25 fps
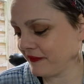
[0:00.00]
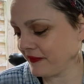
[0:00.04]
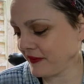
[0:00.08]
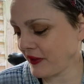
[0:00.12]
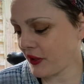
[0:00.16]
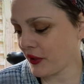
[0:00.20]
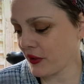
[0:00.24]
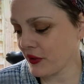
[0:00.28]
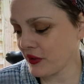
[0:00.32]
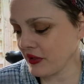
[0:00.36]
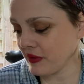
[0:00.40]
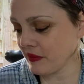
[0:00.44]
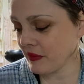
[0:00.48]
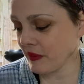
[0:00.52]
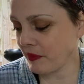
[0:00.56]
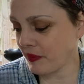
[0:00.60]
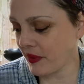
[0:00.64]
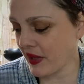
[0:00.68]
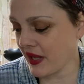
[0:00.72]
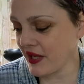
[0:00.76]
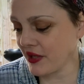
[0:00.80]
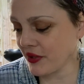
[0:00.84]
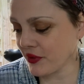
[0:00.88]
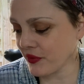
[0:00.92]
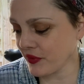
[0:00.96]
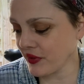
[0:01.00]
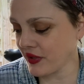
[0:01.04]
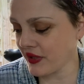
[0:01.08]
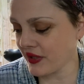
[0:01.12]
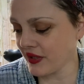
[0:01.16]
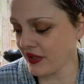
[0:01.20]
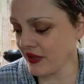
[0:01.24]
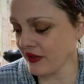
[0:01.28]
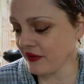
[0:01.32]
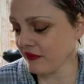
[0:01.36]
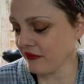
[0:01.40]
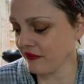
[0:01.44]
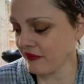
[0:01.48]
Go to my
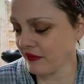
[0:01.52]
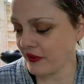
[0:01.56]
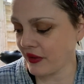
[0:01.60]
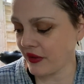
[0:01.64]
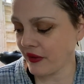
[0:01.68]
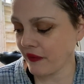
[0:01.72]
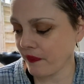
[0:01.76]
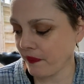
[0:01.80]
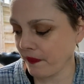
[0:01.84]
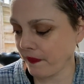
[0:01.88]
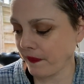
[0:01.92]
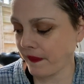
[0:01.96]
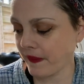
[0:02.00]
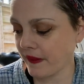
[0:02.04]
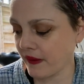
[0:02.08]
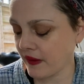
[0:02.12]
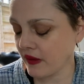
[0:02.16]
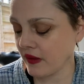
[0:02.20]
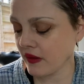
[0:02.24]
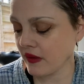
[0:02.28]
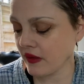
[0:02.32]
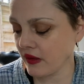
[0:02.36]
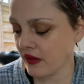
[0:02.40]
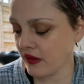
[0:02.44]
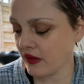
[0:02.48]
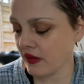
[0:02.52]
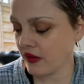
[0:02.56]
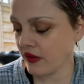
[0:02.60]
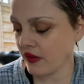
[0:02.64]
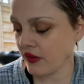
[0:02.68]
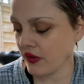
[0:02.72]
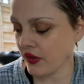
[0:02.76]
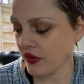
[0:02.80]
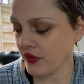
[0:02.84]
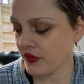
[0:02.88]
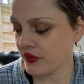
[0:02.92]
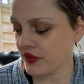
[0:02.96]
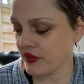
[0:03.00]
Patreon,
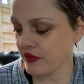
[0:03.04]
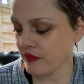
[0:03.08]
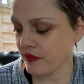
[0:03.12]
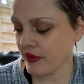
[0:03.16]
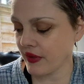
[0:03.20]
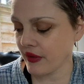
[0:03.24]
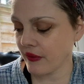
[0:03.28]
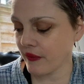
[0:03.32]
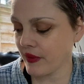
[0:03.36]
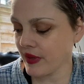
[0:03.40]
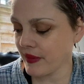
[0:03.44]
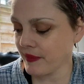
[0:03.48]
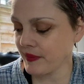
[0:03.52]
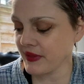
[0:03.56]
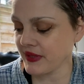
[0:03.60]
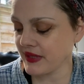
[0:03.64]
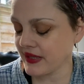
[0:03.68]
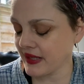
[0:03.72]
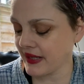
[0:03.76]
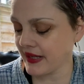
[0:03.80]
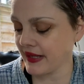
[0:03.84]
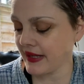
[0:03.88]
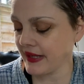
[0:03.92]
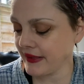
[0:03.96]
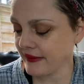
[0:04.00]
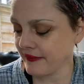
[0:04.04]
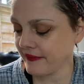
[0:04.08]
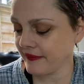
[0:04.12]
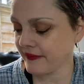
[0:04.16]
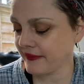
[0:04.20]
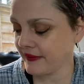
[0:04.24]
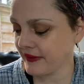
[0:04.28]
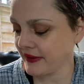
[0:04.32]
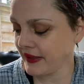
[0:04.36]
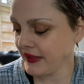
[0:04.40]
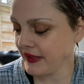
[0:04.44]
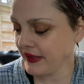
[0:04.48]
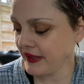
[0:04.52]
go to my website,
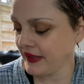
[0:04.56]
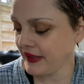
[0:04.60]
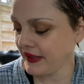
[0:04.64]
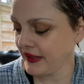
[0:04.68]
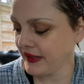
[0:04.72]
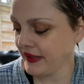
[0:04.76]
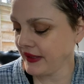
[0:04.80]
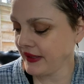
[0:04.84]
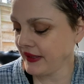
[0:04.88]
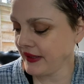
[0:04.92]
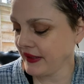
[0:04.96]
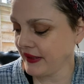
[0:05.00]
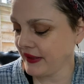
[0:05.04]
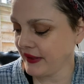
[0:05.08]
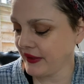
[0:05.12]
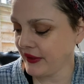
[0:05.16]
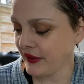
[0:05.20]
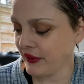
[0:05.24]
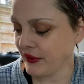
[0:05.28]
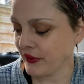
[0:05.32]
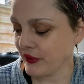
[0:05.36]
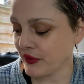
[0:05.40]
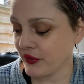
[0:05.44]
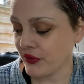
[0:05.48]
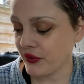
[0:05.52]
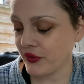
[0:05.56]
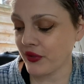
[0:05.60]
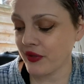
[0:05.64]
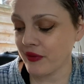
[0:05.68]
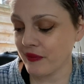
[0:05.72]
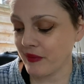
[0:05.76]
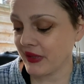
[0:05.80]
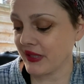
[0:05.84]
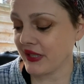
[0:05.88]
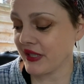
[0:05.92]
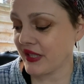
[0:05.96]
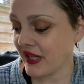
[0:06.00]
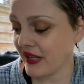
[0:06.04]
or join
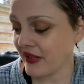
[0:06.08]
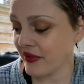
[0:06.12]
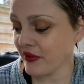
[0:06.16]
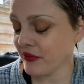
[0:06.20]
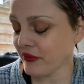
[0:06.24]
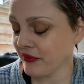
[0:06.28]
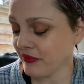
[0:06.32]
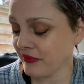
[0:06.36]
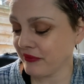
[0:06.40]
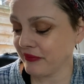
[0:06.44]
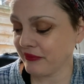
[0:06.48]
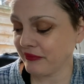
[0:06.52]
my channel.